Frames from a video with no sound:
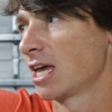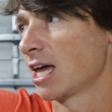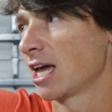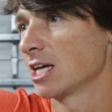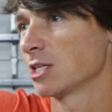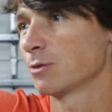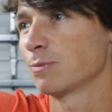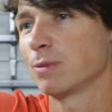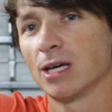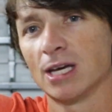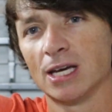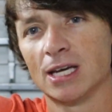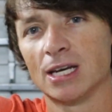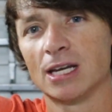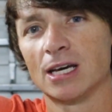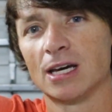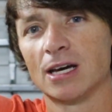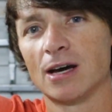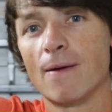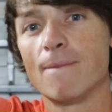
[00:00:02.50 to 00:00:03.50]
has
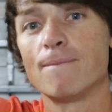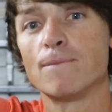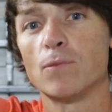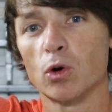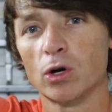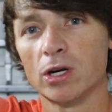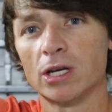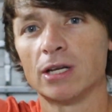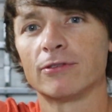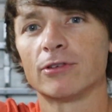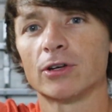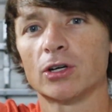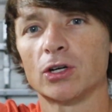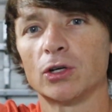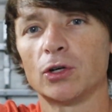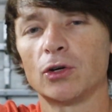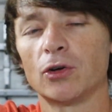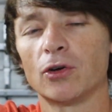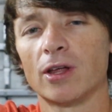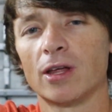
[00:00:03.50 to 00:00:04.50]
been more
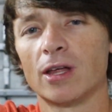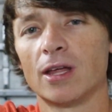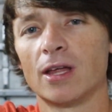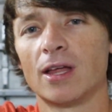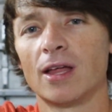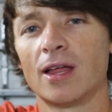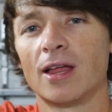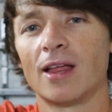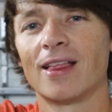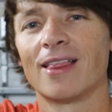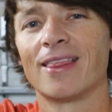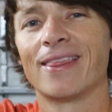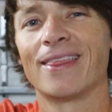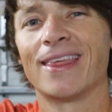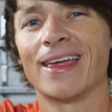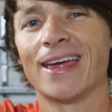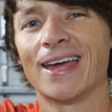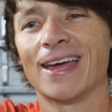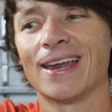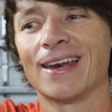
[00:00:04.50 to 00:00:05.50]
difficult
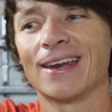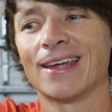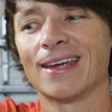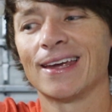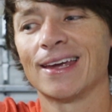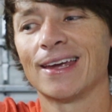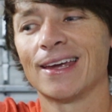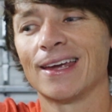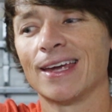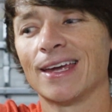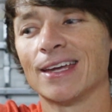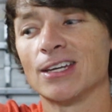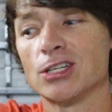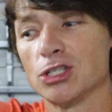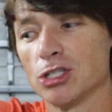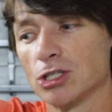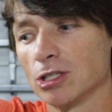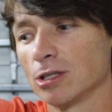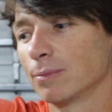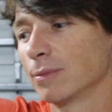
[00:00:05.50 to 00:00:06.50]
than it
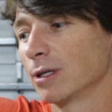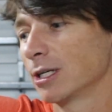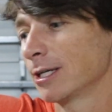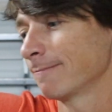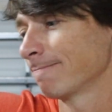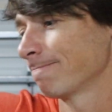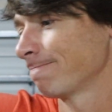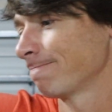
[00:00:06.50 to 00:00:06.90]
should be.